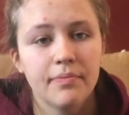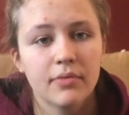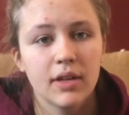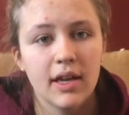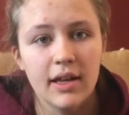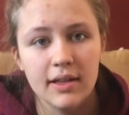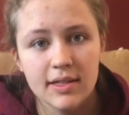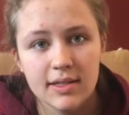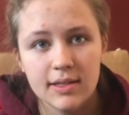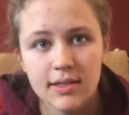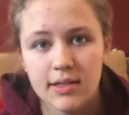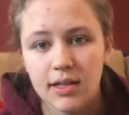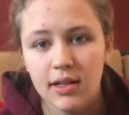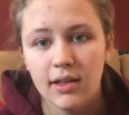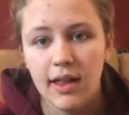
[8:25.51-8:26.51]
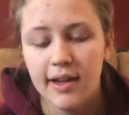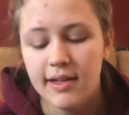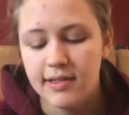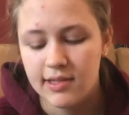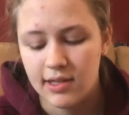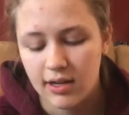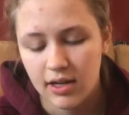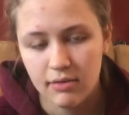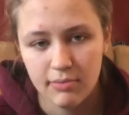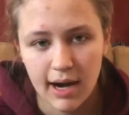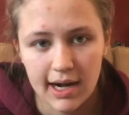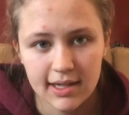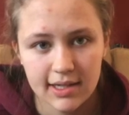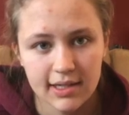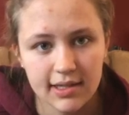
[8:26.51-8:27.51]
It's a lot easier in
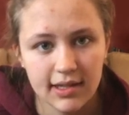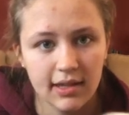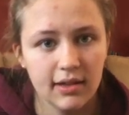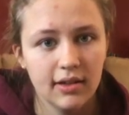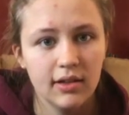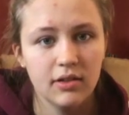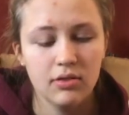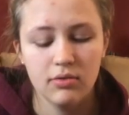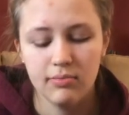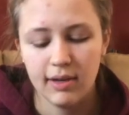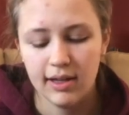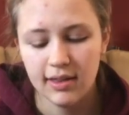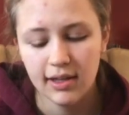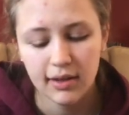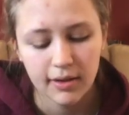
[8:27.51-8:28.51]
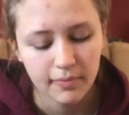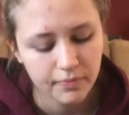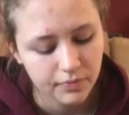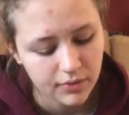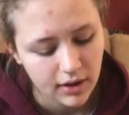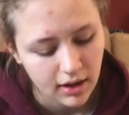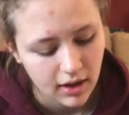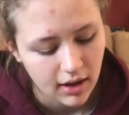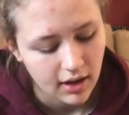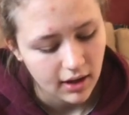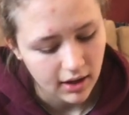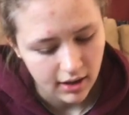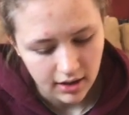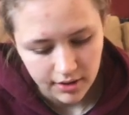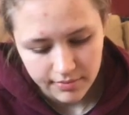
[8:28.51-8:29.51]
practice than you might think.
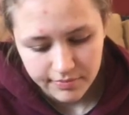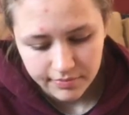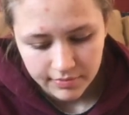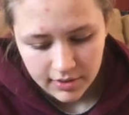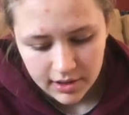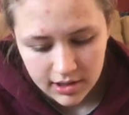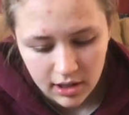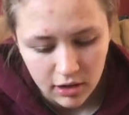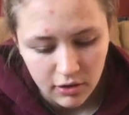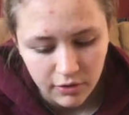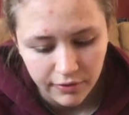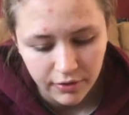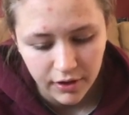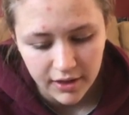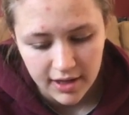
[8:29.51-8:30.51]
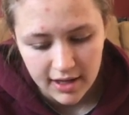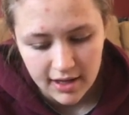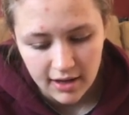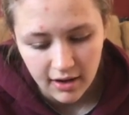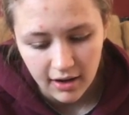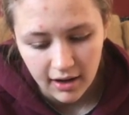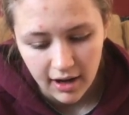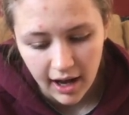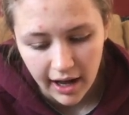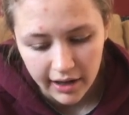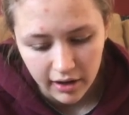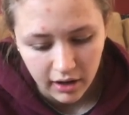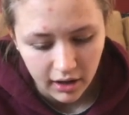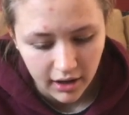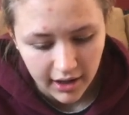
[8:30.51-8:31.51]
So for the ER,
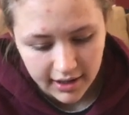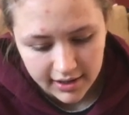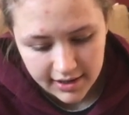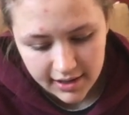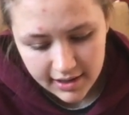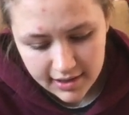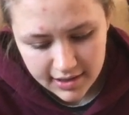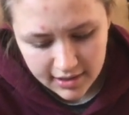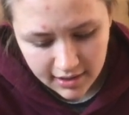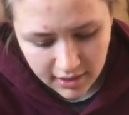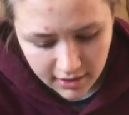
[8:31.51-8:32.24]
IR endings,